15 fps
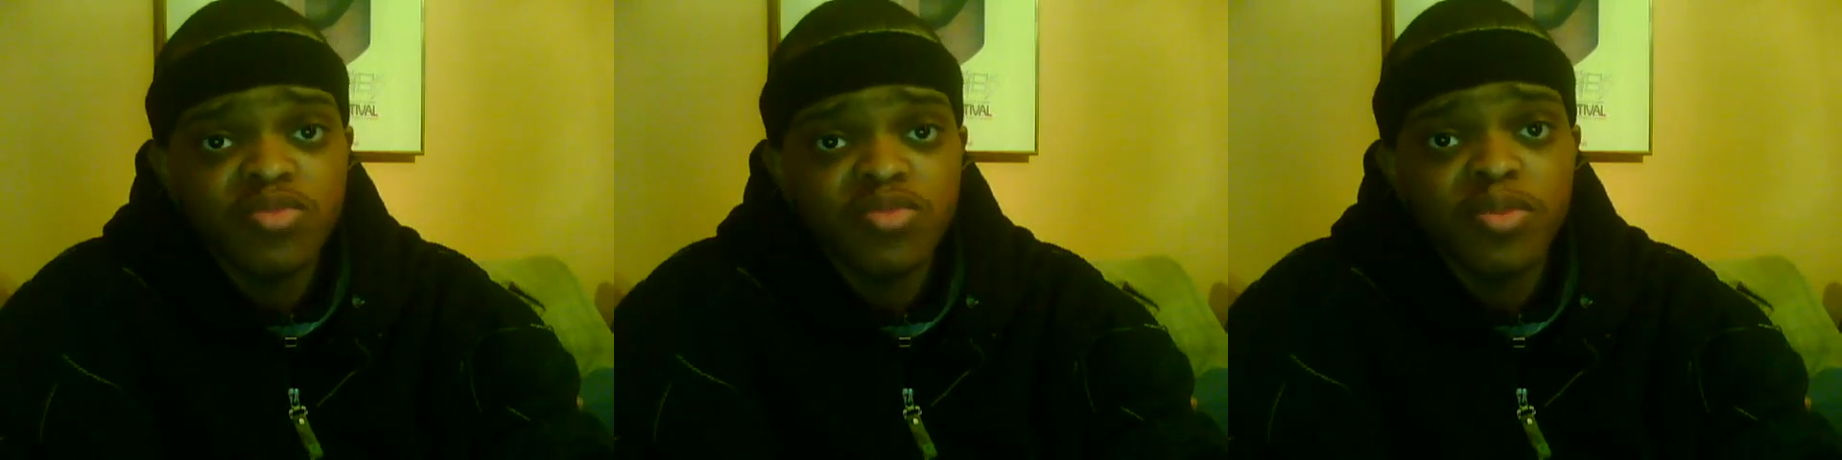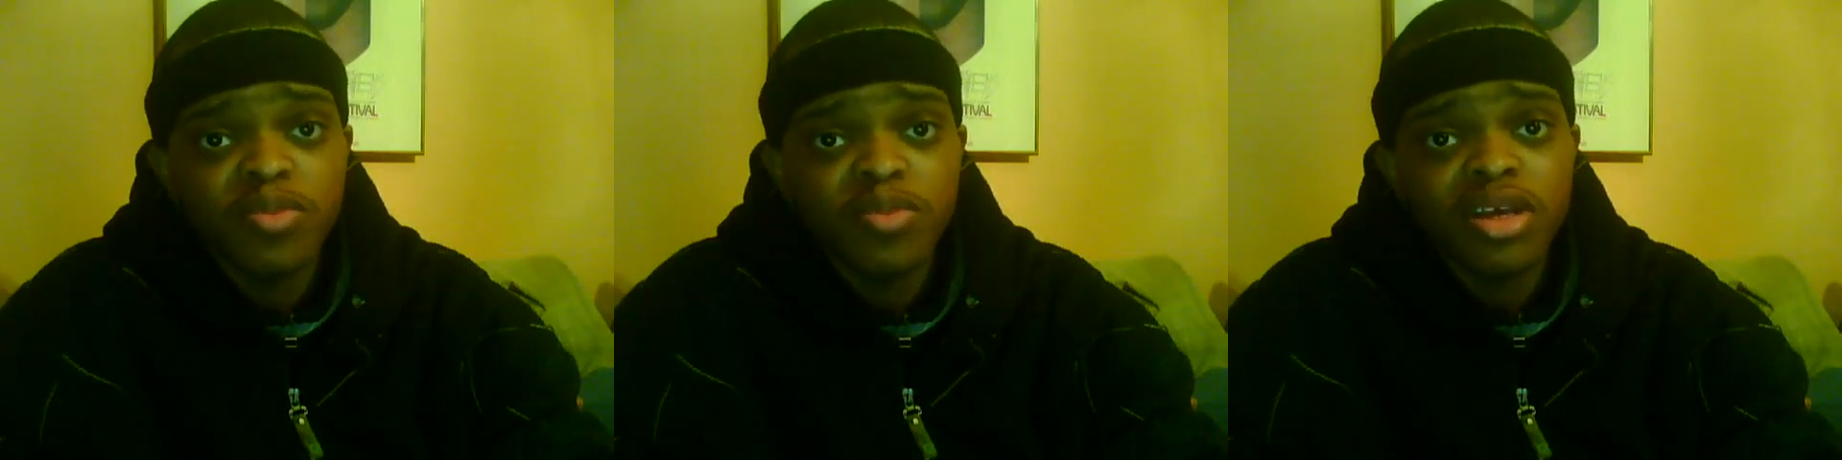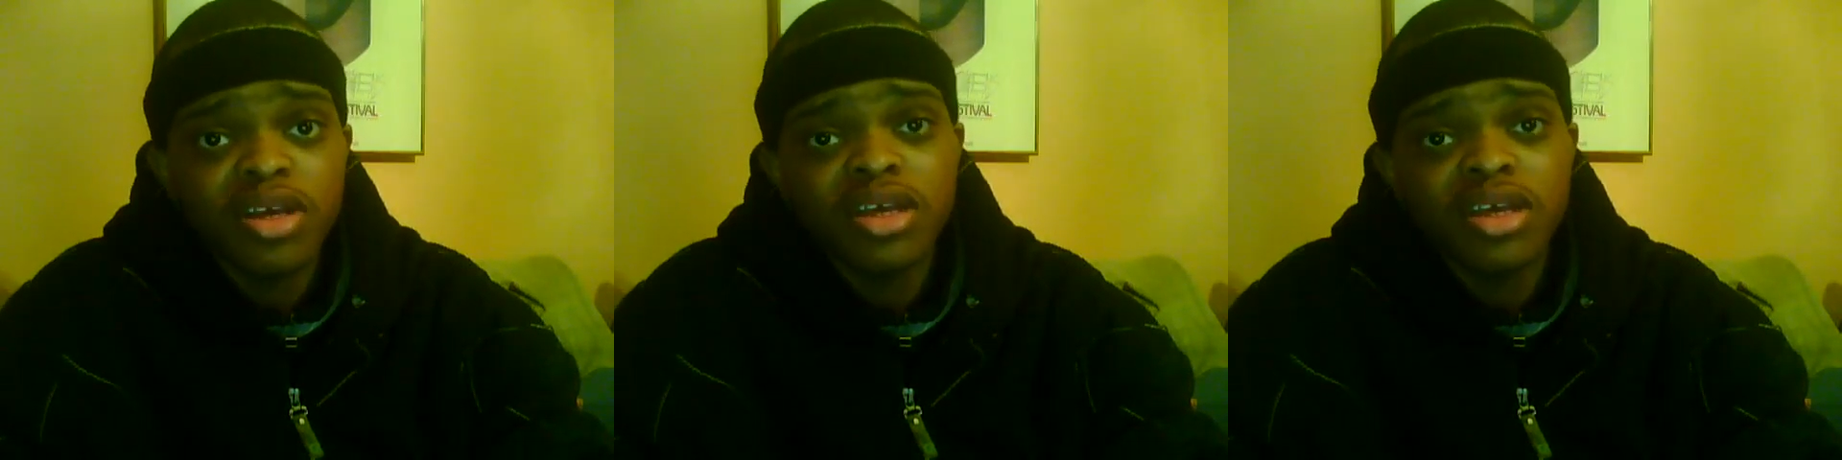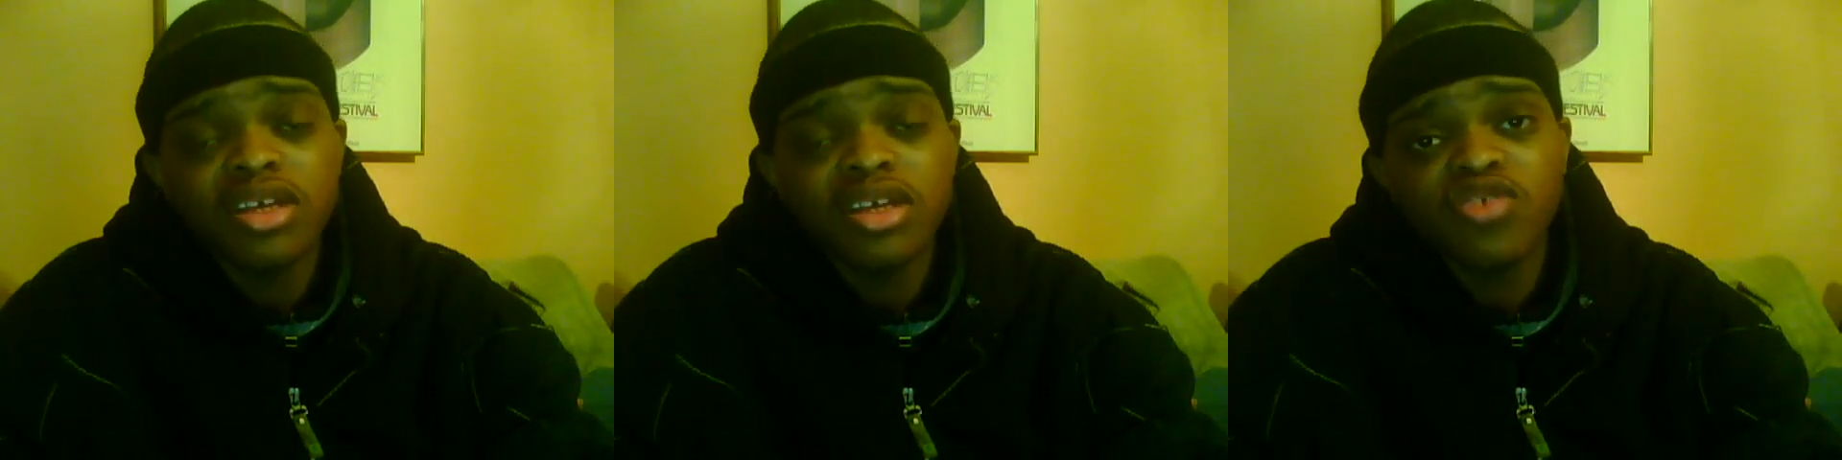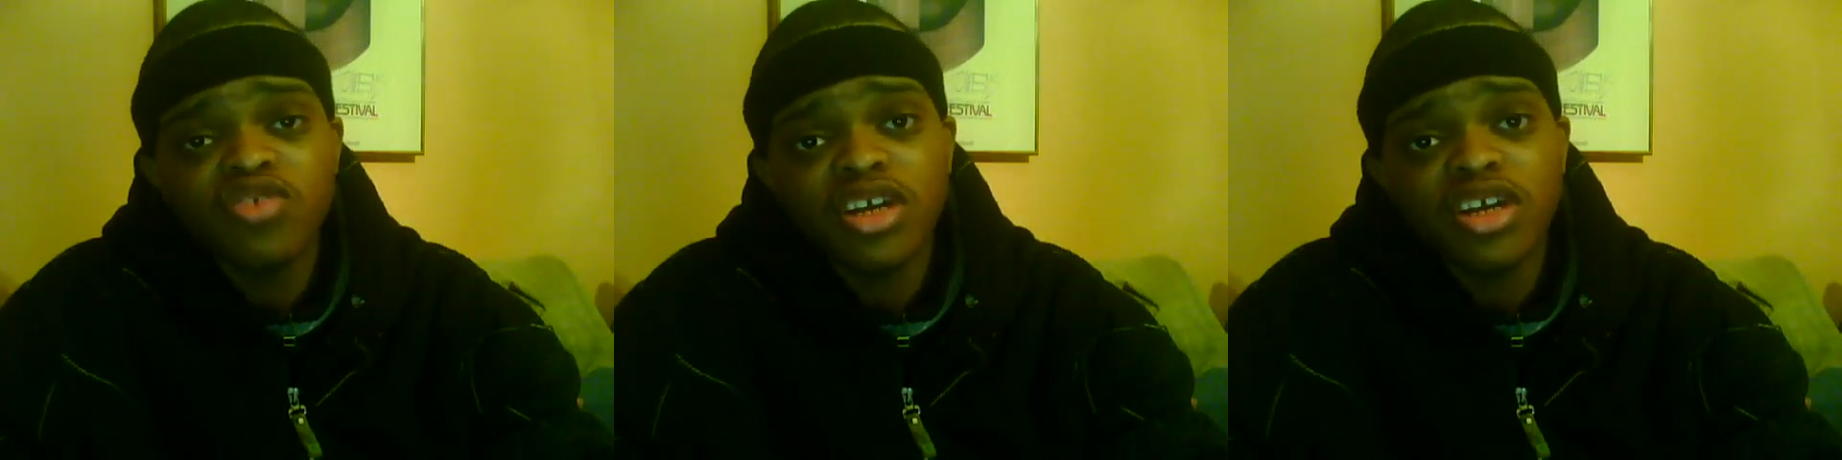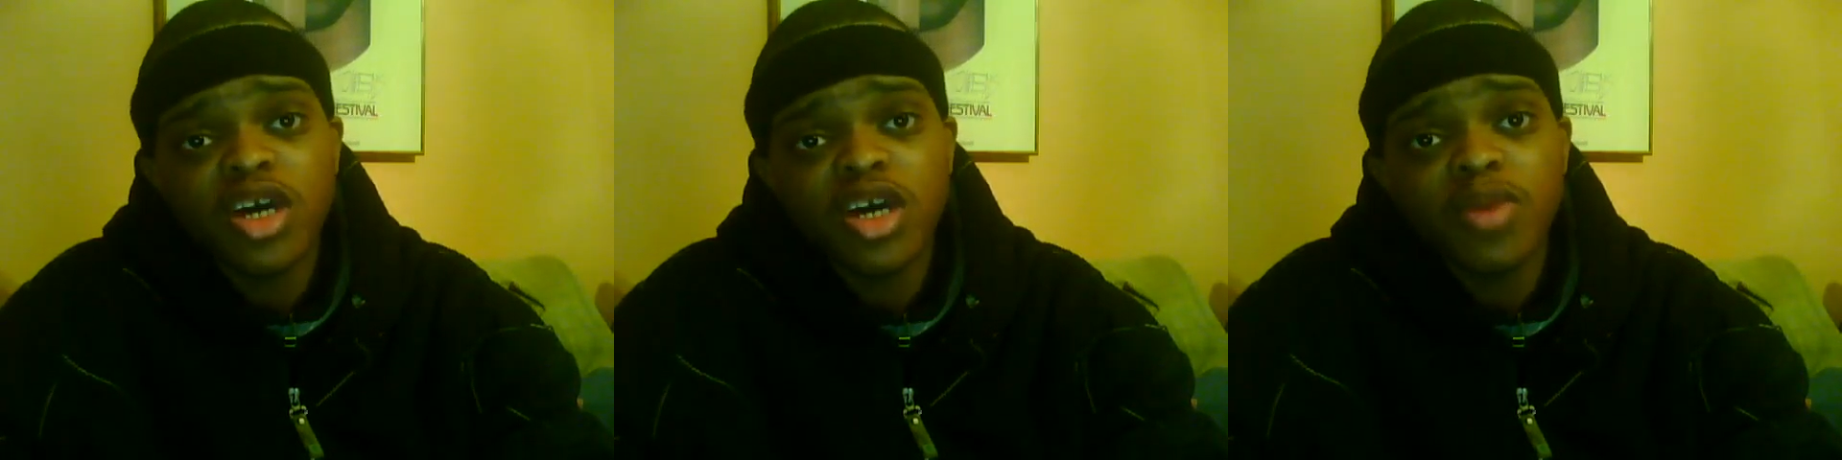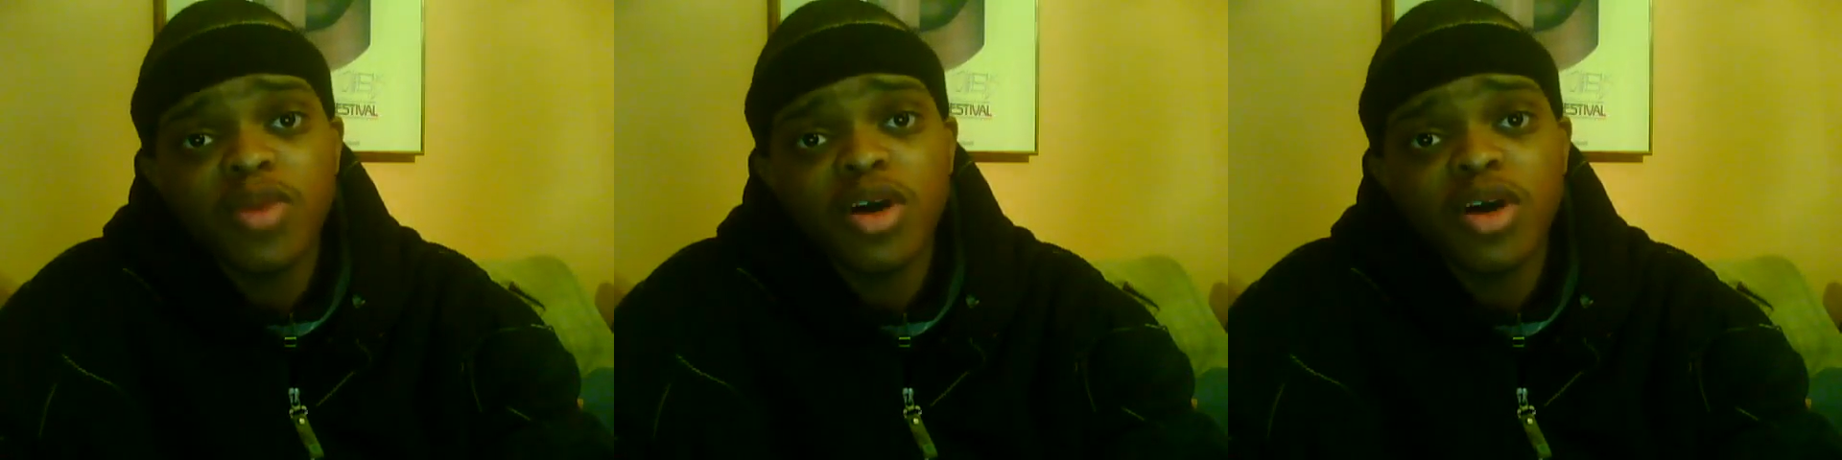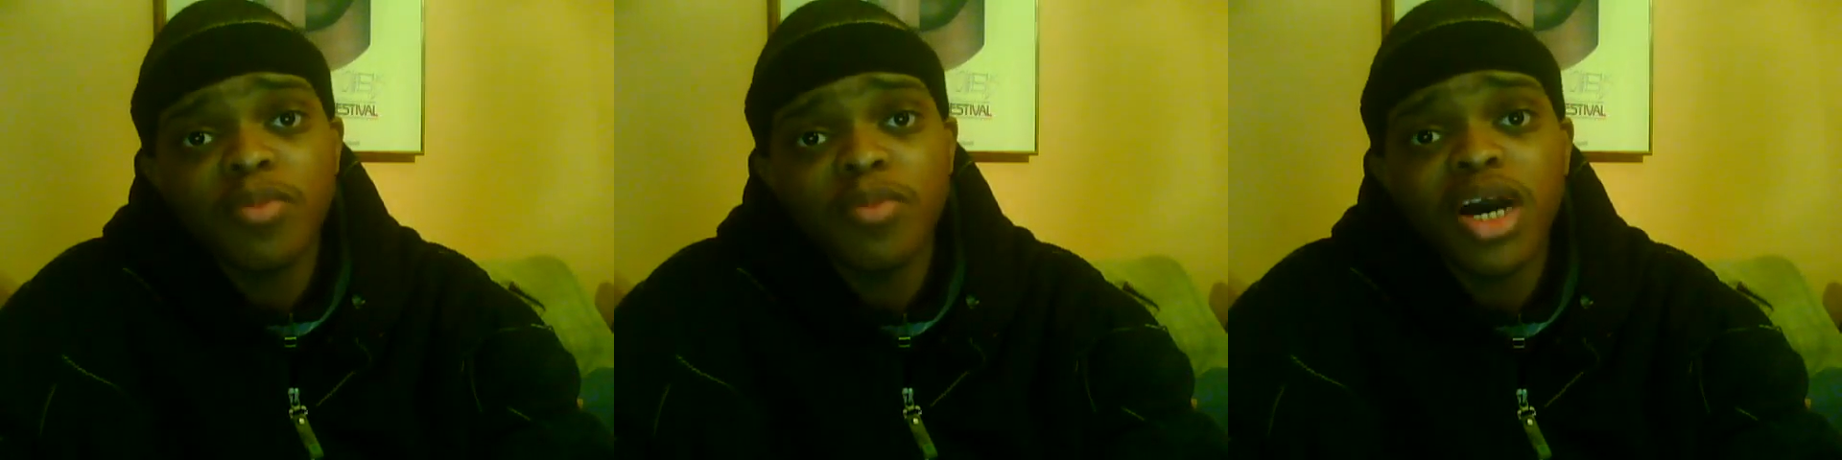We try to help
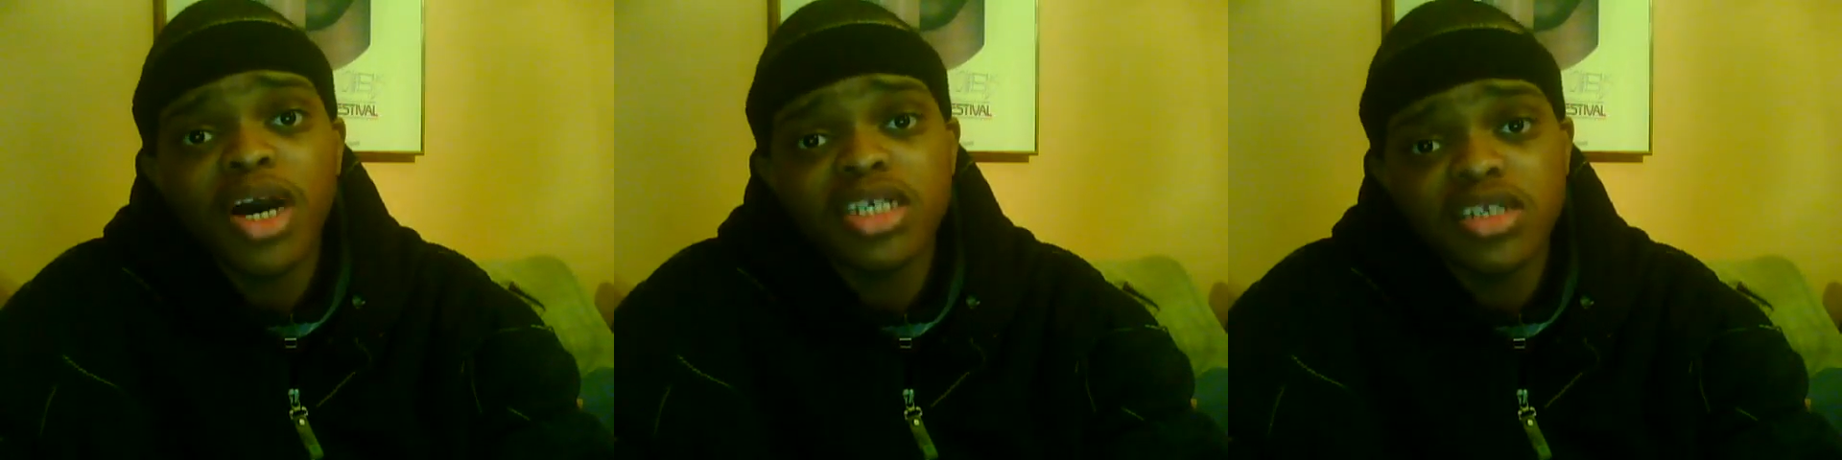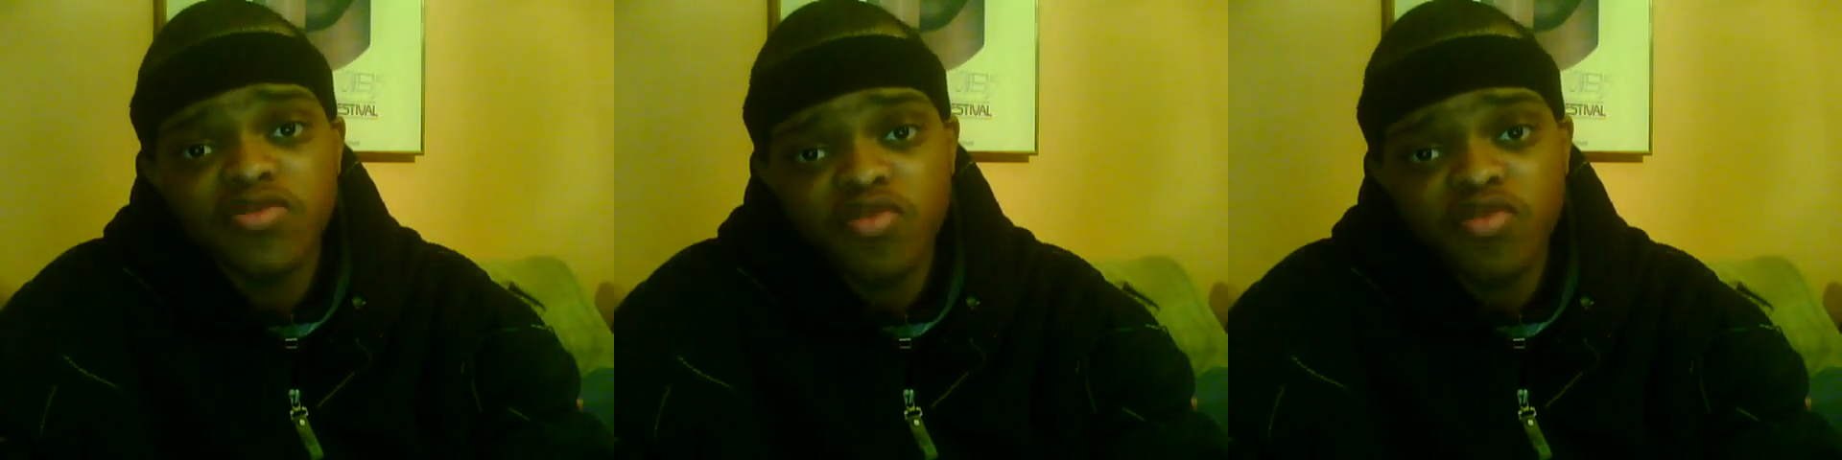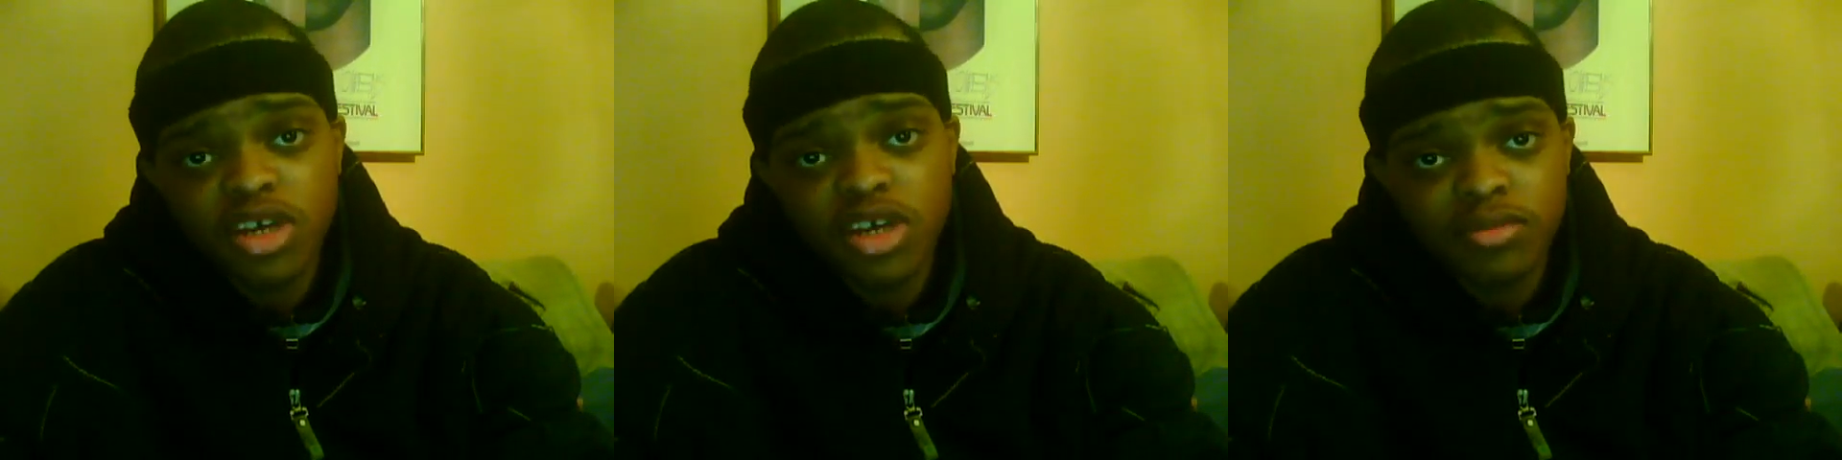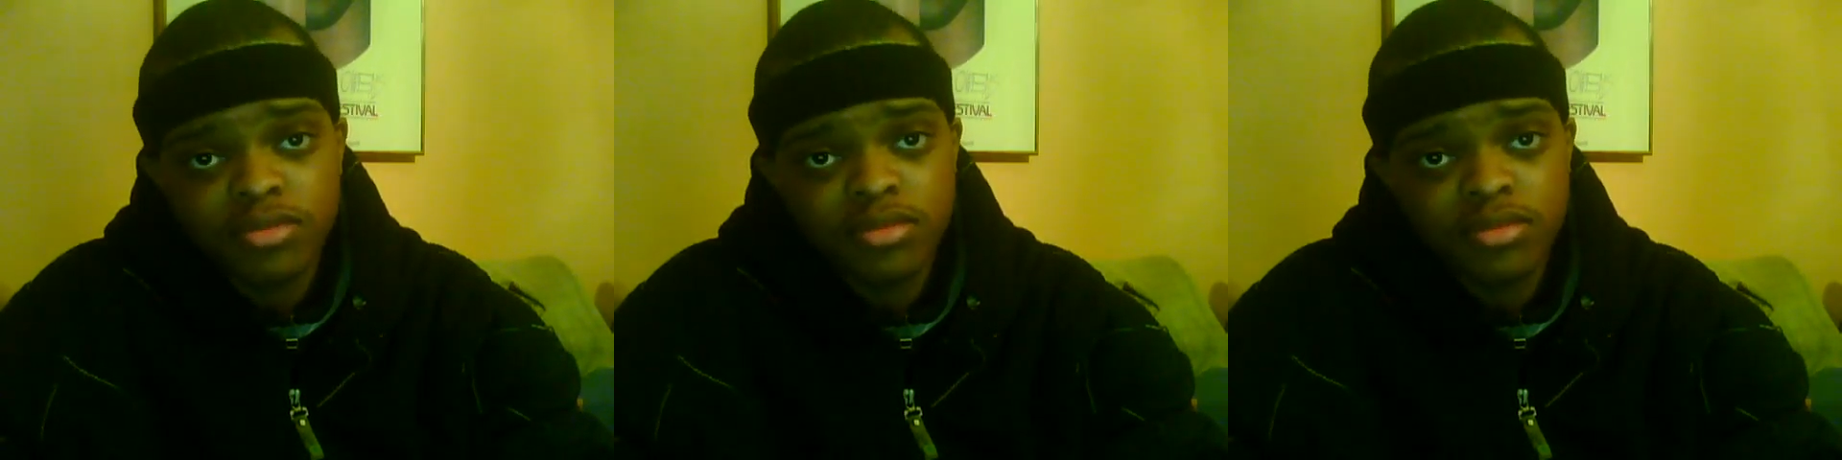out in a positive way.